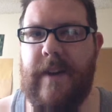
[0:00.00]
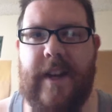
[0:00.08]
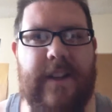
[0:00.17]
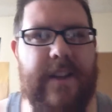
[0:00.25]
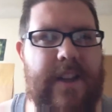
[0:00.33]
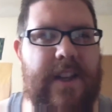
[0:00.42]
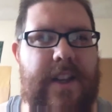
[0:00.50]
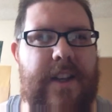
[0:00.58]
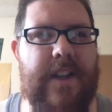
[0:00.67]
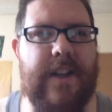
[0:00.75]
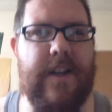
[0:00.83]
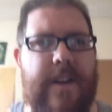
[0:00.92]

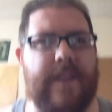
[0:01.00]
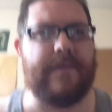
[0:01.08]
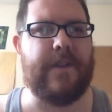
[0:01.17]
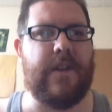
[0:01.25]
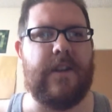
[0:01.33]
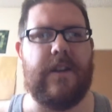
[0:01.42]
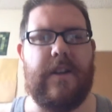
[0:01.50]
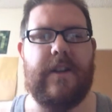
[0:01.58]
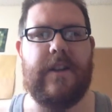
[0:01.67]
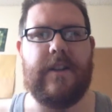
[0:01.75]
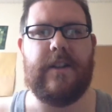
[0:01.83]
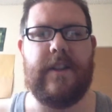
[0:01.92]
finally, after,
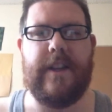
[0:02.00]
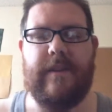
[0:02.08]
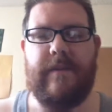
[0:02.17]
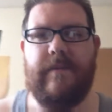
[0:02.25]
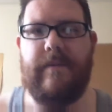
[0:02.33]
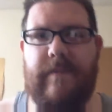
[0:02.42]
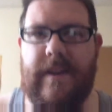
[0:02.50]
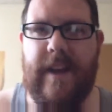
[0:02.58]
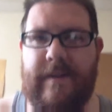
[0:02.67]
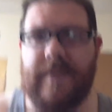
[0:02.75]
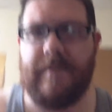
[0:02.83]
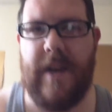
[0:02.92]
like, they
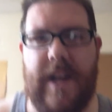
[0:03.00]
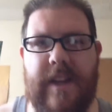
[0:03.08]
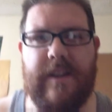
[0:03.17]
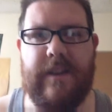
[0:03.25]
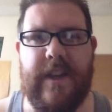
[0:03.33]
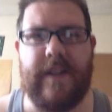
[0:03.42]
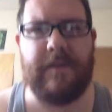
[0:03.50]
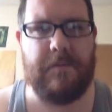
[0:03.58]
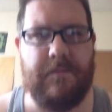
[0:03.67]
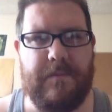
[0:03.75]
have to make, like,